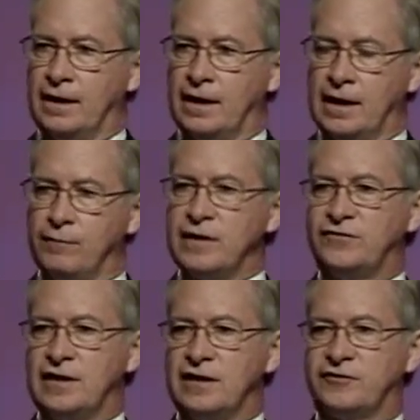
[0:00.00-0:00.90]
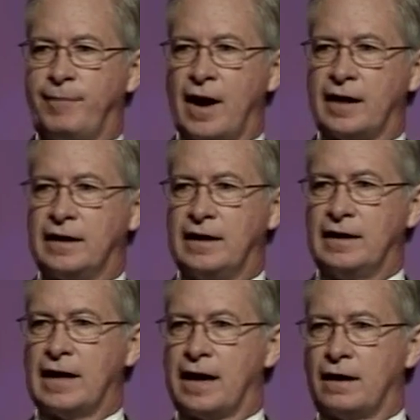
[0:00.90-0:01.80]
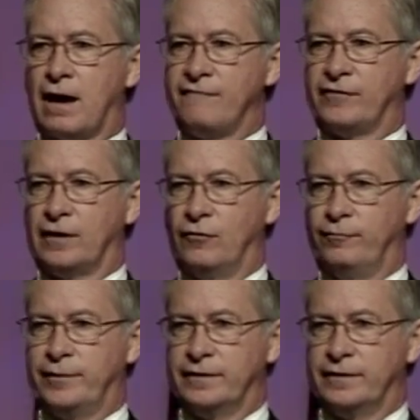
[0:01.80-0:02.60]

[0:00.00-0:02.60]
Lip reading: He reached in his pocket and he got an envelope